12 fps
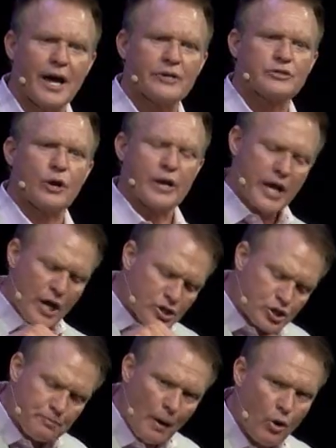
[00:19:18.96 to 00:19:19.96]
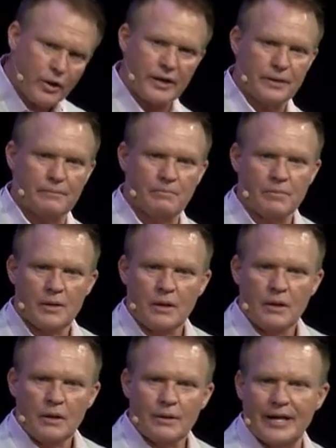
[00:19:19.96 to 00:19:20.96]
God has already spoken.
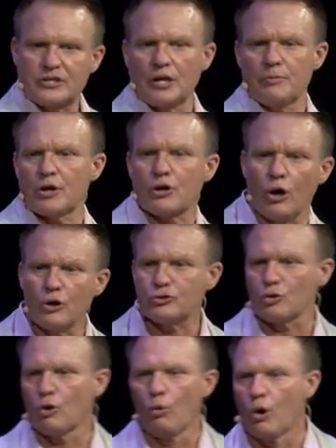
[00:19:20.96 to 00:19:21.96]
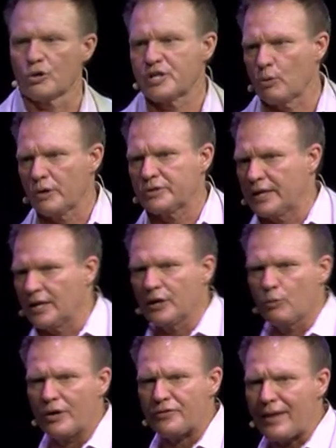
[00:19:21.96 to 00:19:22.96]
Like some of the cultural wars that we're
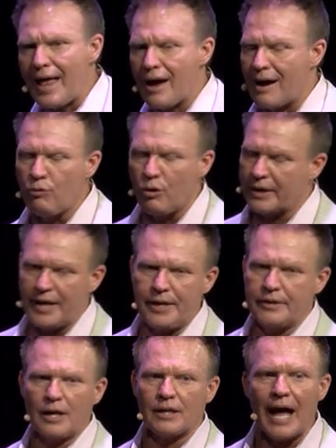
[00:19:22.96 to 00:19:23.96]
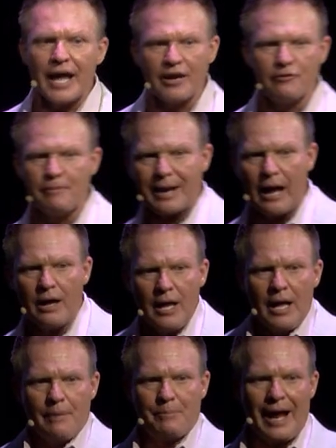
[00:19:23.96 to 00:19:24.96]
dealing with now, I won't get into a lot of them,
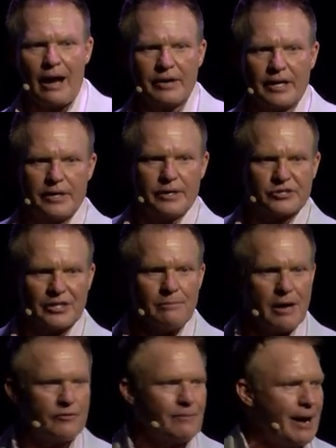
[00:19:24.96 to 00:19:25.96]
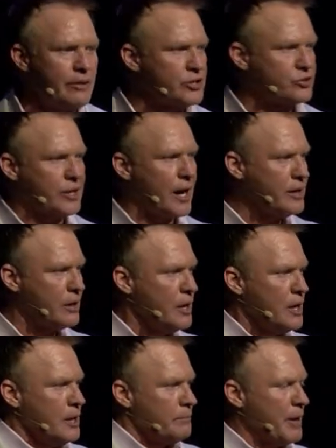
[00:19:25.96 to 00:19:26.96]
but I'll get into some of them. I'll just tell you,
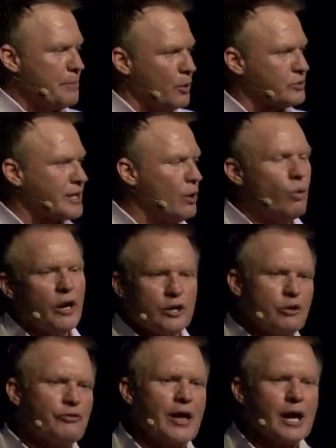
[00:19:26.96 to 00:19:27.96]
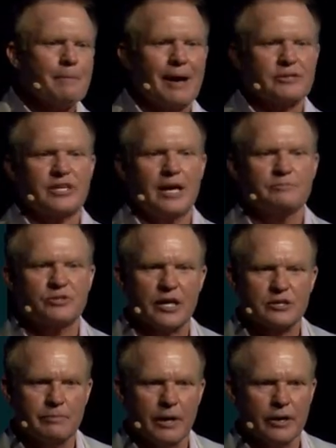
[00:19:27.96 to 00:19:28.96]
people will say, what do you think about
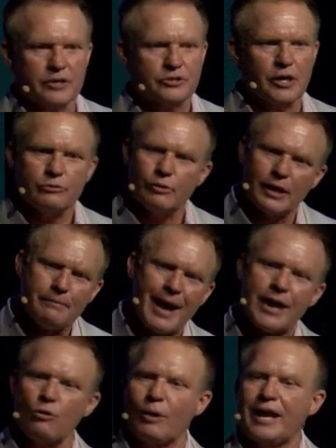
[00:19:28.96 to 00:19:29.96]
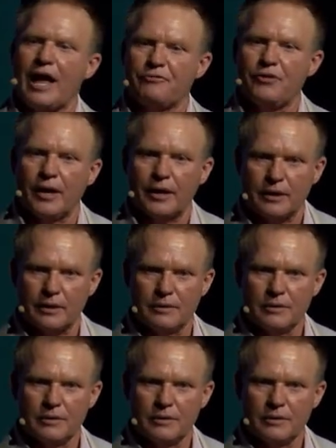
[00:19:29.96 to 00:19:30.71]
same-sex marriage? Doesn't really matter what I think.